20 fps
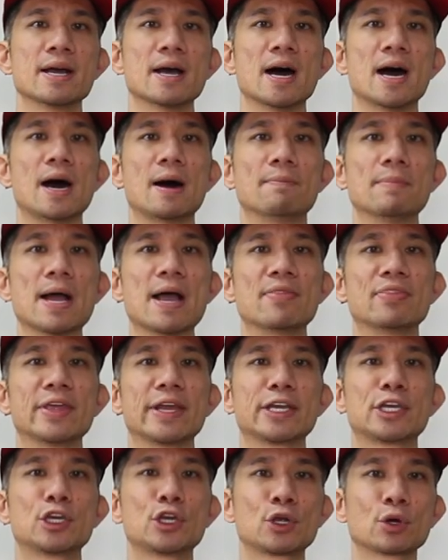and
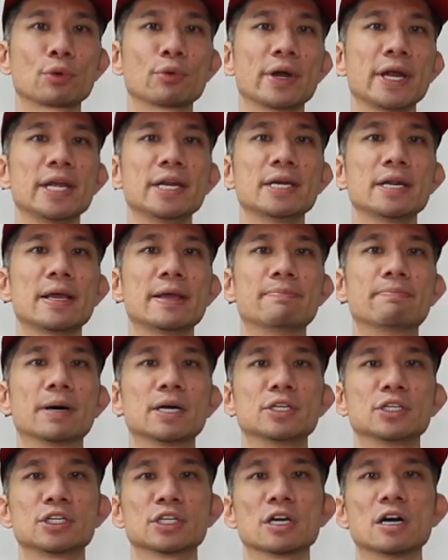they curate a
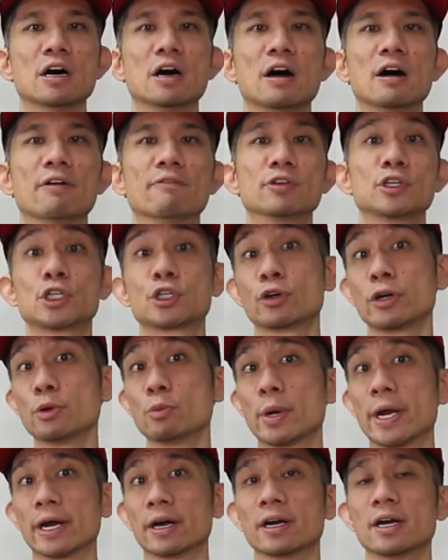bunch of
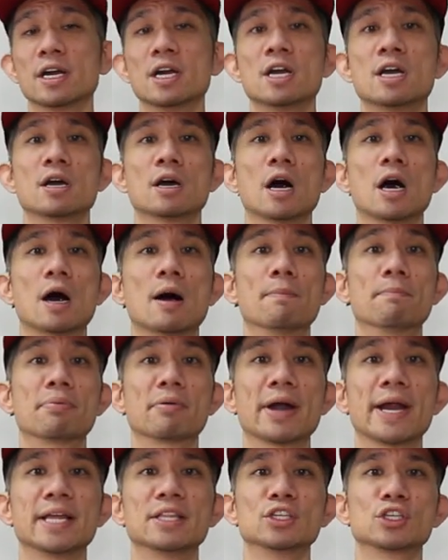streetwear
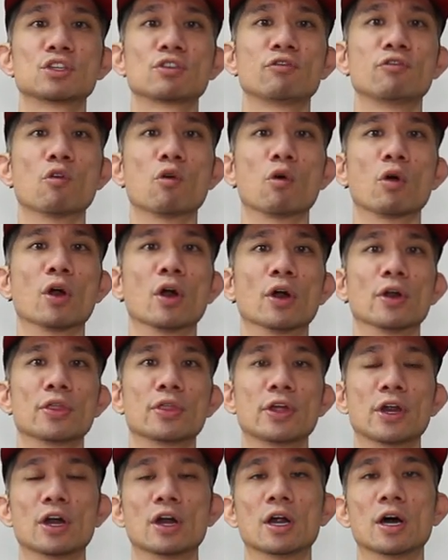brands for
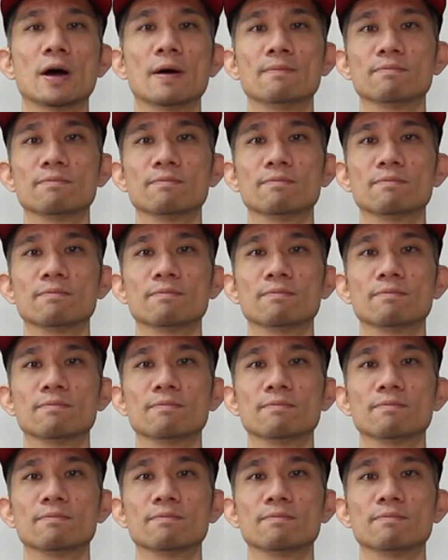their